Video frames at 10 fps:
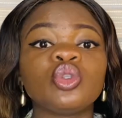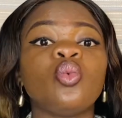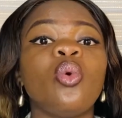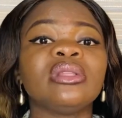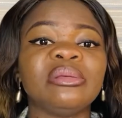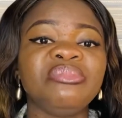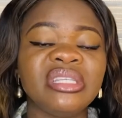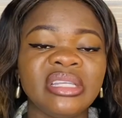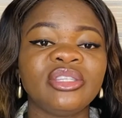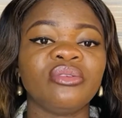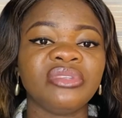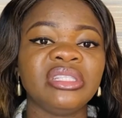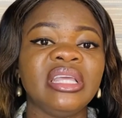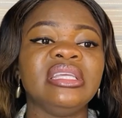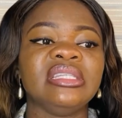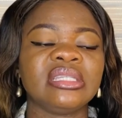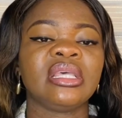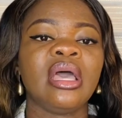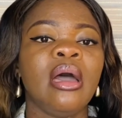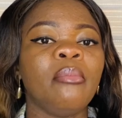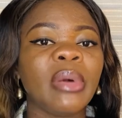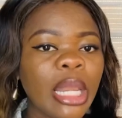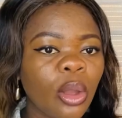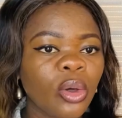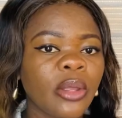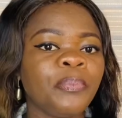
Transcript: what the business of the day is. My lord,